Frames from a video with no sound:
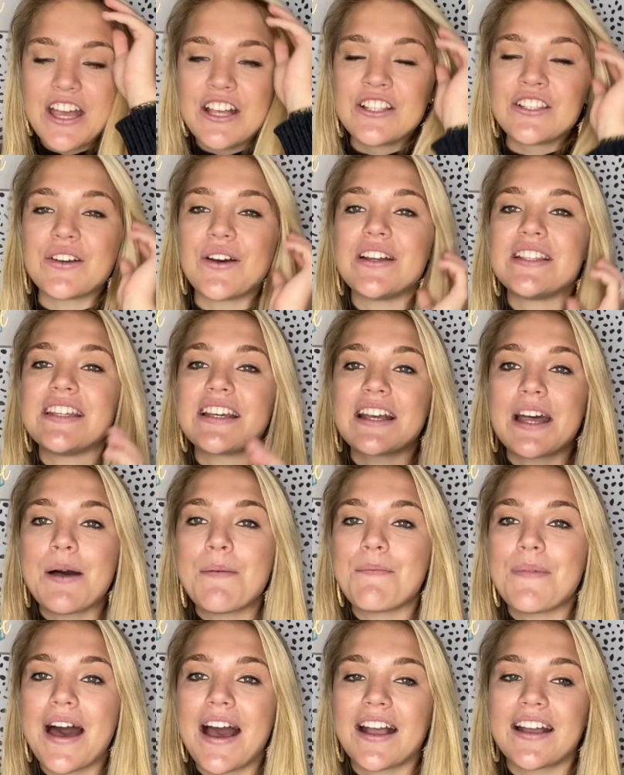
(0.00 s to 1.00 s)
So I did
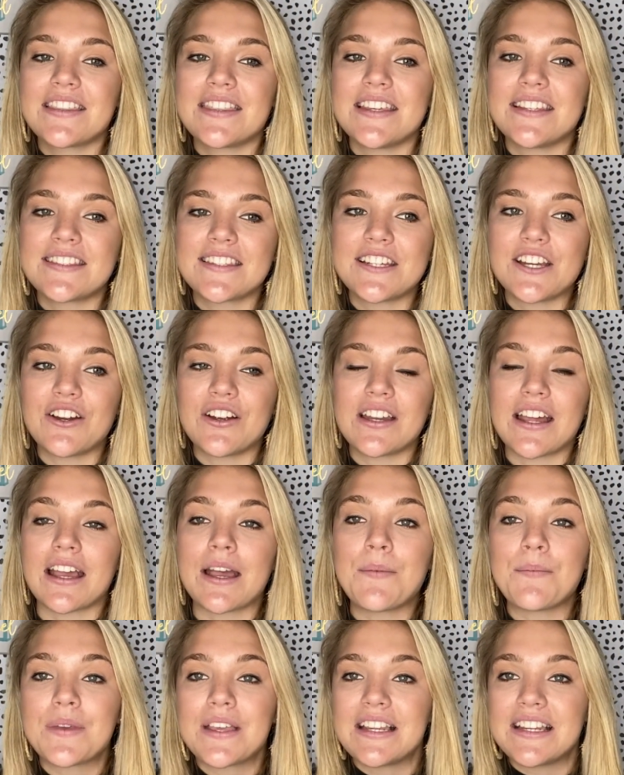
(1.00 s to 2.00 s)
come back this year, and I
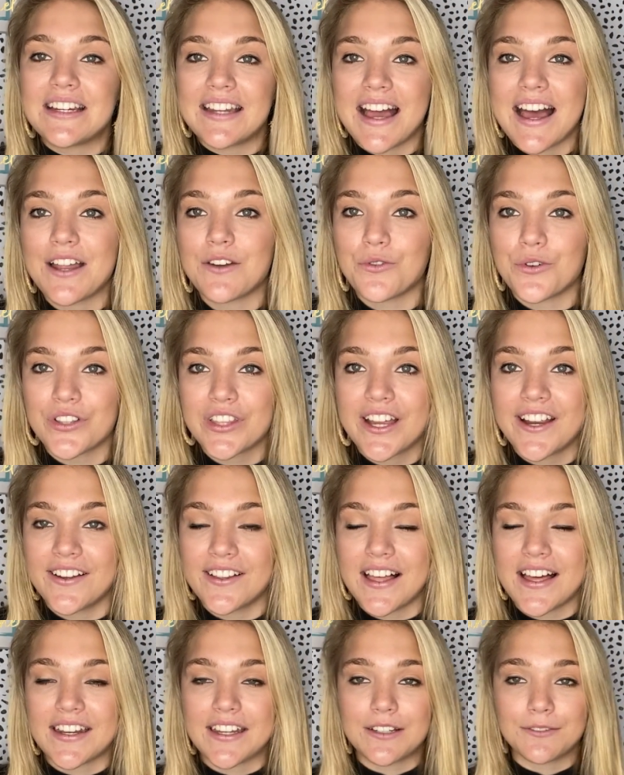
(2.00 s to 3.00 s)
competed at North
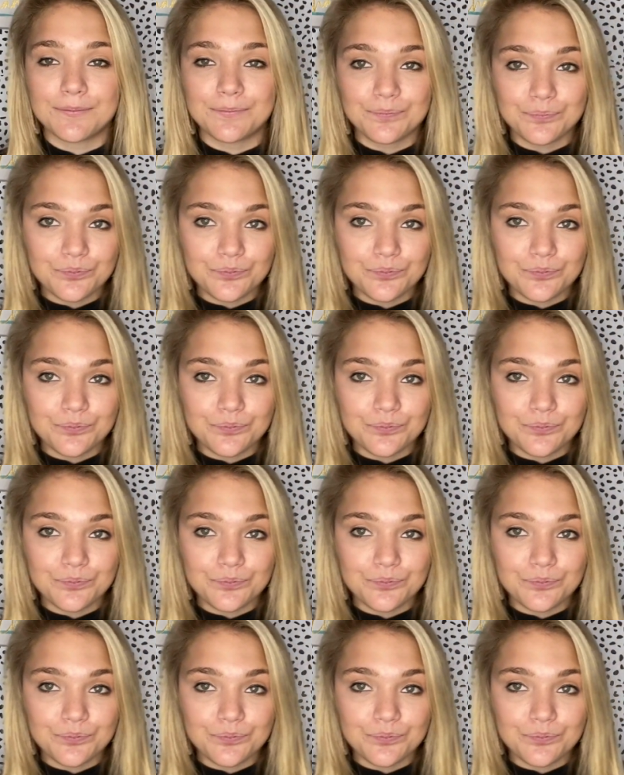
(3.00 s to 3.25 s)
Carolina